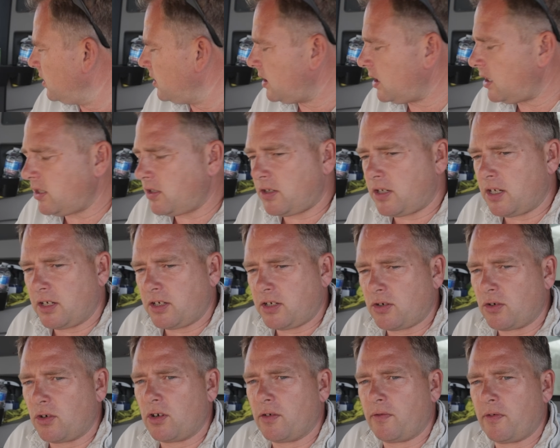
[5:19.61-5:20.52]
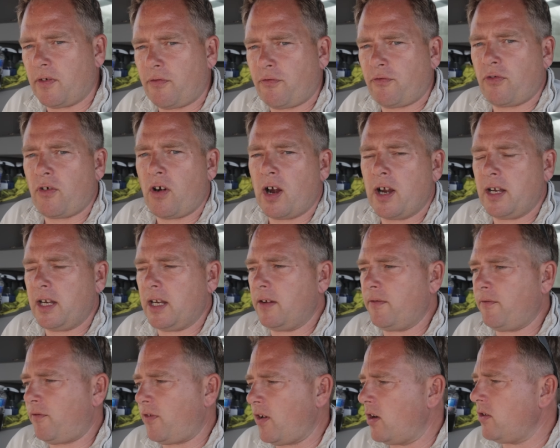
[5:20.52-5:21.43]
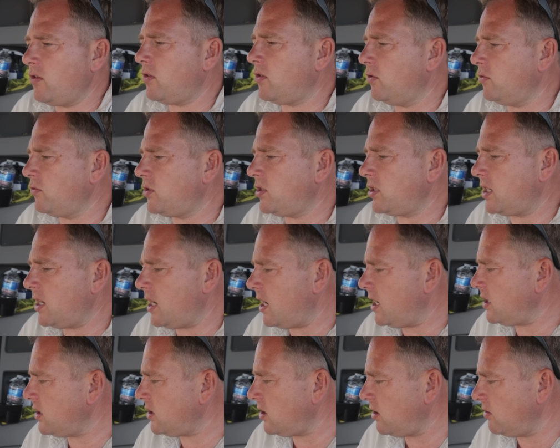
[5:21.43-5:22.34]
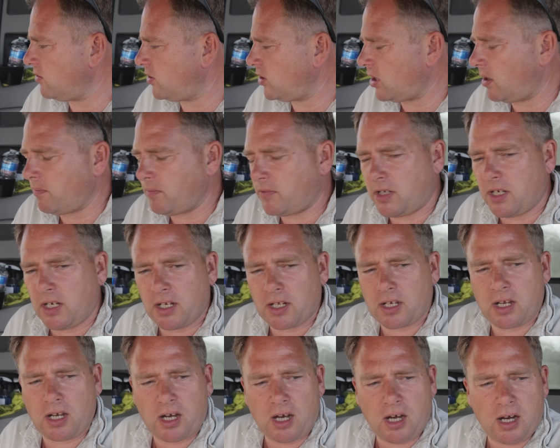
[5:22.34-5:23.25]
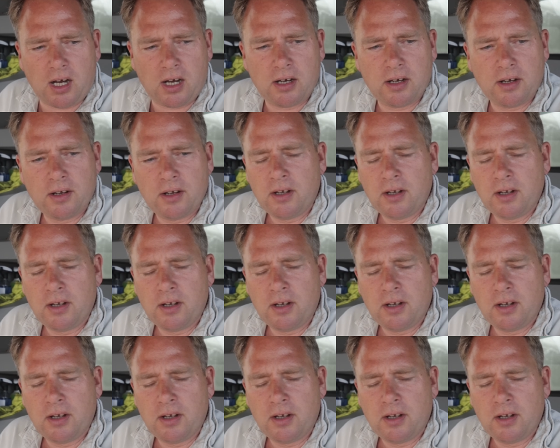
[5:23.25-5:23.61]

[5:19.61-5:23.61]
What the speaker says: That's a sort of a frightening phone call to get, so jumped in the car,